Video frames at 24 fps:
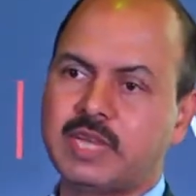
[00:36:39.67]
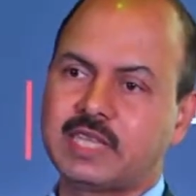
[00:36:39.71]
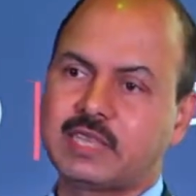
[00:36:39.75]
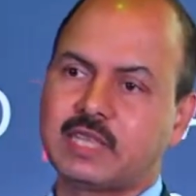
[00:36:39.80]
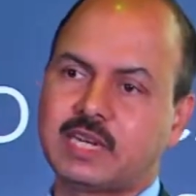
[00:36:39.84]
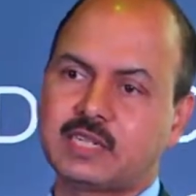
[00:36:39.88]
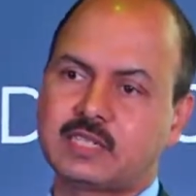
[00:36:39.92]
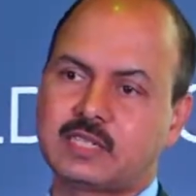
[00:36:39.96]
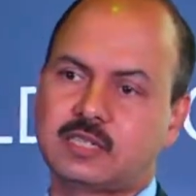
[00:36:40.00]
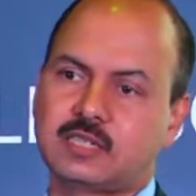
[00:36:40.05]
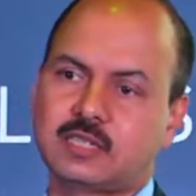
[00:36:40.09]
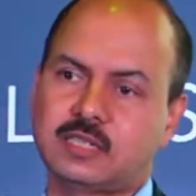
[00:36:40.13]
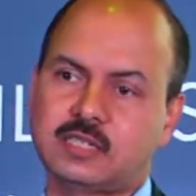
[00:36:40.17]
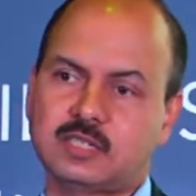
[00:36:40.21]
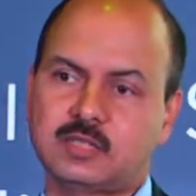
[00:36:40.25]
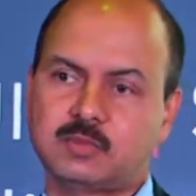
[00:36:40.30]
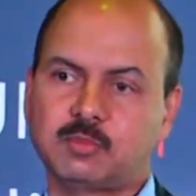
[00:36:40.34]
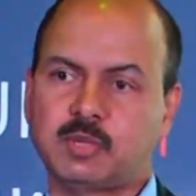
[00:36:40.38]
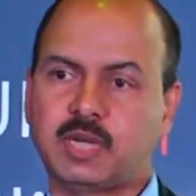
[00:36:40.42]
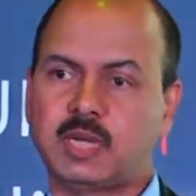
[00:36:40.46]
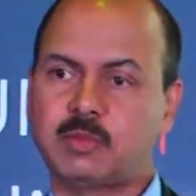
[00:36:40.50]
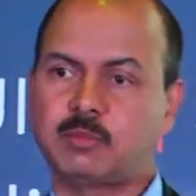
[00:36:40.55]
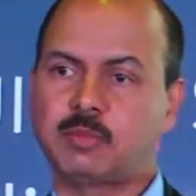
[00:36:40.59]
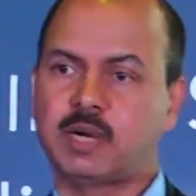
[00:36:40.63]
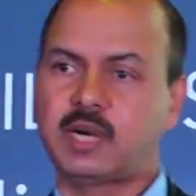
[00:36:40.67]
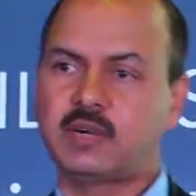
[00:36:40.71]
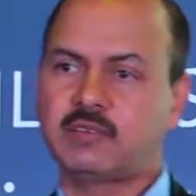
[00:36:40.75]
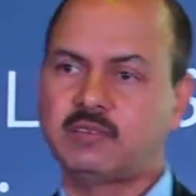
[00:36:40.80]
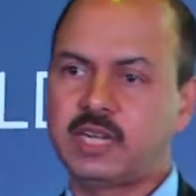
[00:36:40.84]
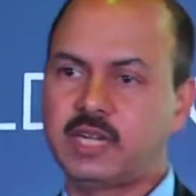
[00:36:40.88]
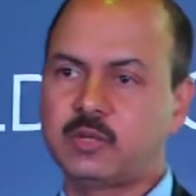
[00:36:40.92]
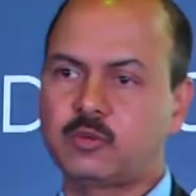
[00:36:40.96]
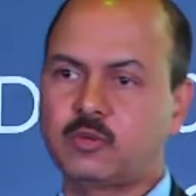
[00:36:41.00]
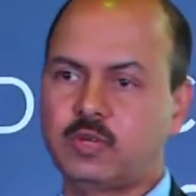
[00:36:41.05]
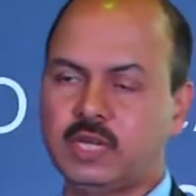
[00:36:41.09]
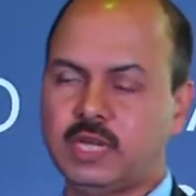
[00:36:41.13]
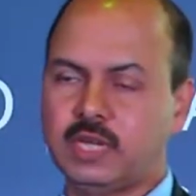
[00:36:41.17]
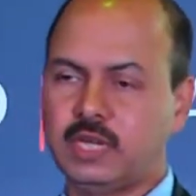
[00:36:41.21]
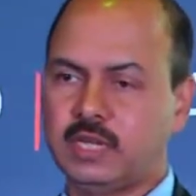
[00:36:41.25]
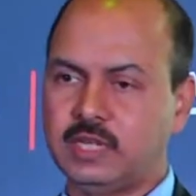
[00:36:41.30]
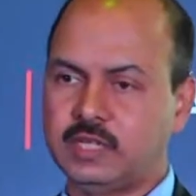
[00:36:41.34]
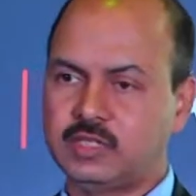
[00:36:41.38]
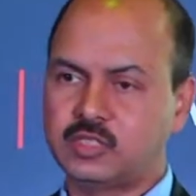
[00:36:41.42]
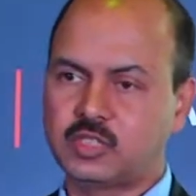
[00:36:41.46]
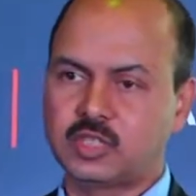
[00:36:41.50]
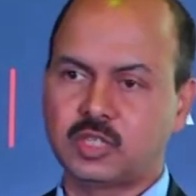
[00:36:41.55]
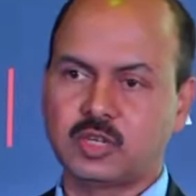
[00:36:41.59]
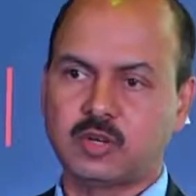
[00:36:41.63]
you know, make that uh, spare part very
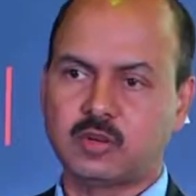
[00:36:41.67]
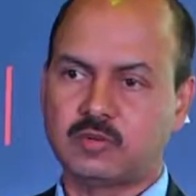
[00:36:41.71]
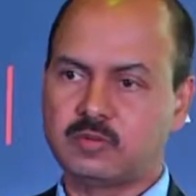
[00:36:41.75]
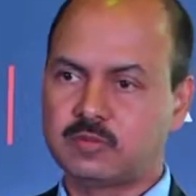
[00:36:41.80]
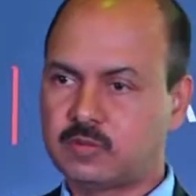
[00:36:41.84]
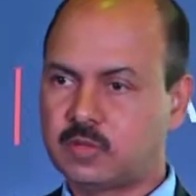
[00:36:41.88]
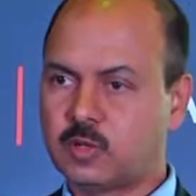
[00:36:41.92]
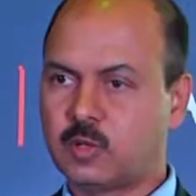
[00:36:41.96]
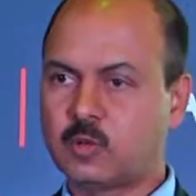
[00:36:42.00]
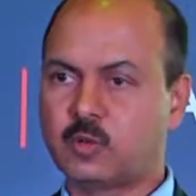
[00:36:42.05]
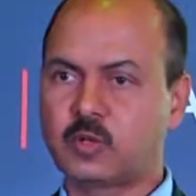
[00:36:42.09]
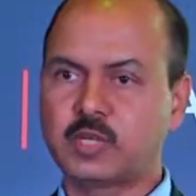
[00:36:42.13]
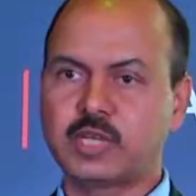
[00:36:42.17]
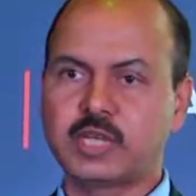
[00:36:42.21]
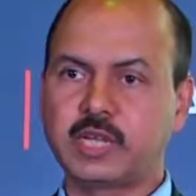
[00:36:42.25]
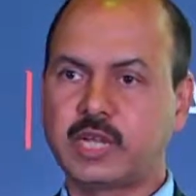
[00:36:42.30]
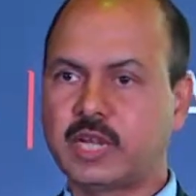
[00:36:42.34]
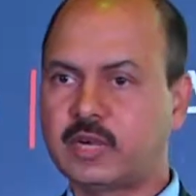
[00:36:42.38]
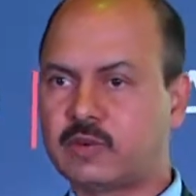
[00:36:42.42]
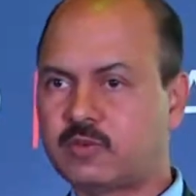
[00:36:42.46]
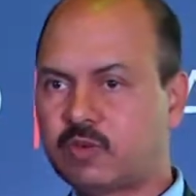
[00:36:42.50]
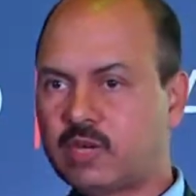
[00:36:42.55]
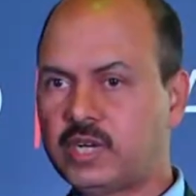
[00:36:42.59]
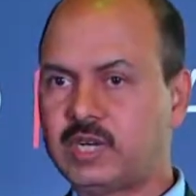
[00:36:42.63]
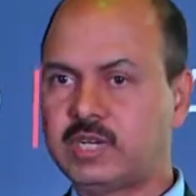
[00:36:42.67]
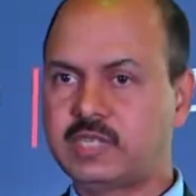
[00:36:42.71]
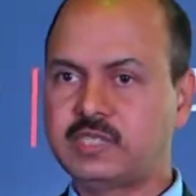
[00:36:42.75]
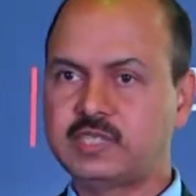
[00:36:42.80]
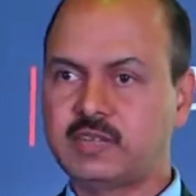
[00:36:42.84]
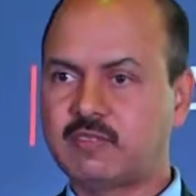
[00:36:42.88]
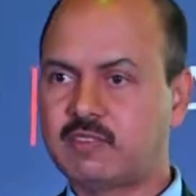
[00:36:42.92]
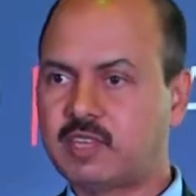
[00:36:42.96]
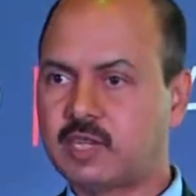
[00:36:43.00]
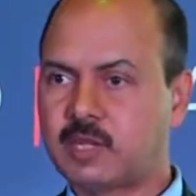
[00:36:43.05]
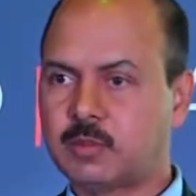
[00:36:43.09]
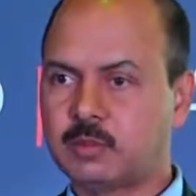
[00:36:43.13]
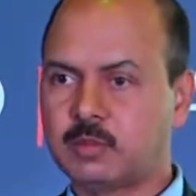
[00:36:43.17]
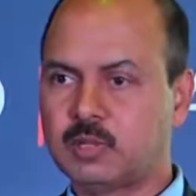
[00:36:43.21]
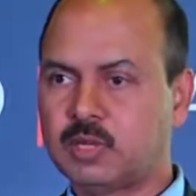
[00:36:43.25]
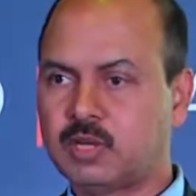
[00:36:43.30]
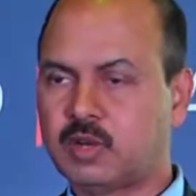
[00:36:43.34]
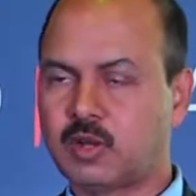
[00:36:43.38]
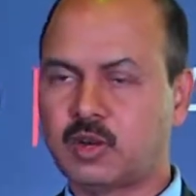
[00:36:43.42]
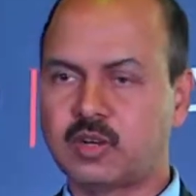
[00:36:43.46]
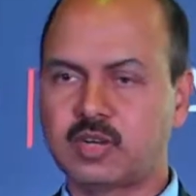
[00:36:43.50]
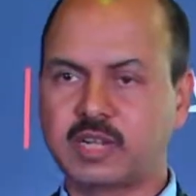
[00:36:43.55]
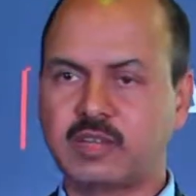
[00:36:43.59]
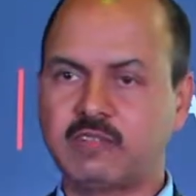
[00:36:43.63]
quickly, instead of, you know, looking at where it is
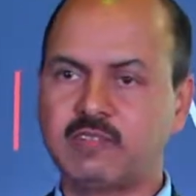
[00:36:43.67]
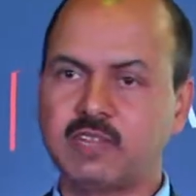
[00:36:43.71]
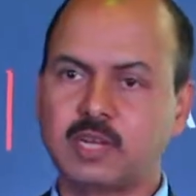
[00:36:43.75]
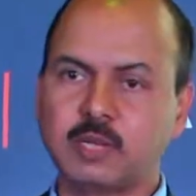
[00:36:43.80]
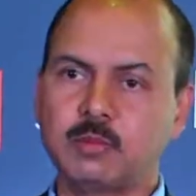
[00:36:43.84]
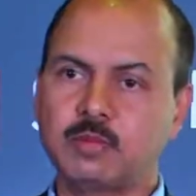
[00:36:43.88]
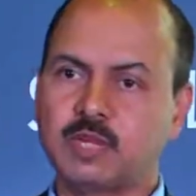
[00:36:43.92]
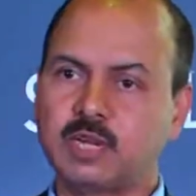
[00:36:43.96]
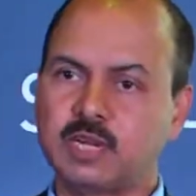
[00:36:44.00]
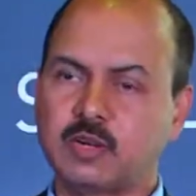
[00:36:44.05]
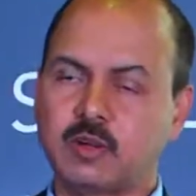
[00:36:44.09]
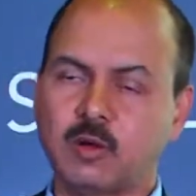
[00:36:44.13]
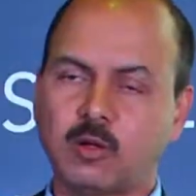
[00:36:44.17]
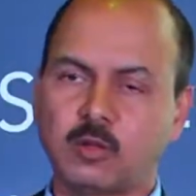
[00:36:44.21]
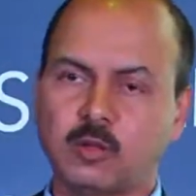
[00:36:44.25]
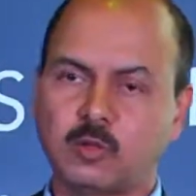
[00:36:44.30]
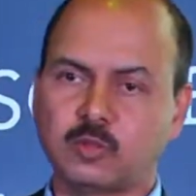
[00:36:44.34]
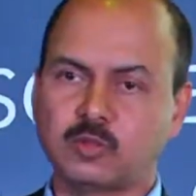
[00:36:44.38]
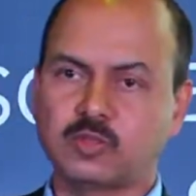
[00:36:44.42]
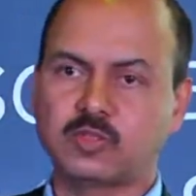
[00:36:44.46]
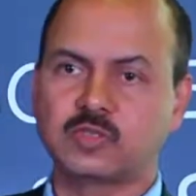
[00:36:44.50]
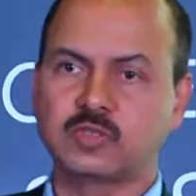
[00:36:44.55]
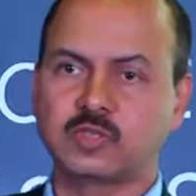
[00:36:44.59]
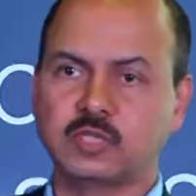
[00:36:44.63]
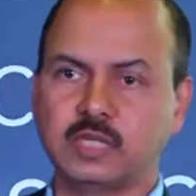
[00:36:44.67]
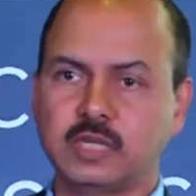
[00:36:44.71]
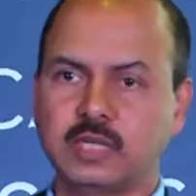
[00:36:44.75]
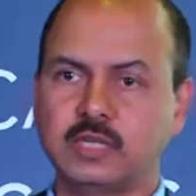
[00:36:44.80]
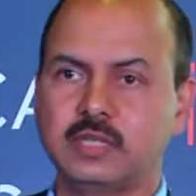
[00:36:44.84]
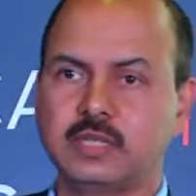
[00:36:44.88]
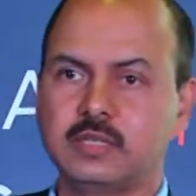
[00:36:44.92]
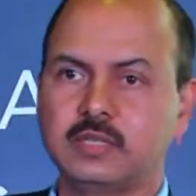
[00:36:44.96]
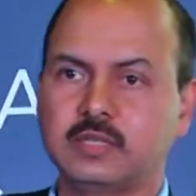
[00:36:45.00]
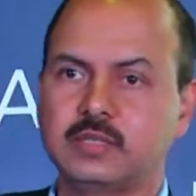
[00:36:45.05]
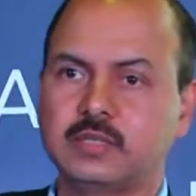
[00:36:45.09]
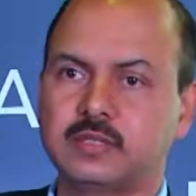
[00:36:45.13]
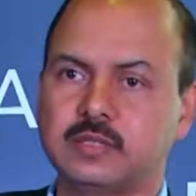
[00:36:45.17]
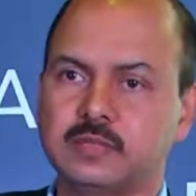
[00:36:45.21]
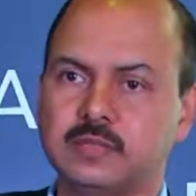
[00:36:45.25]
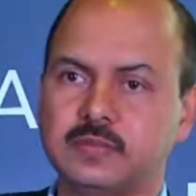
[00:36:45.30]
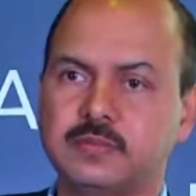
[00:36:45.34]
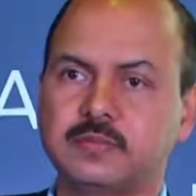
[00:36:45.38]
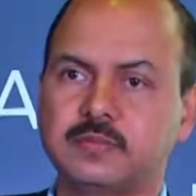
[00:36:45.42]
available, not available and all those, yeah.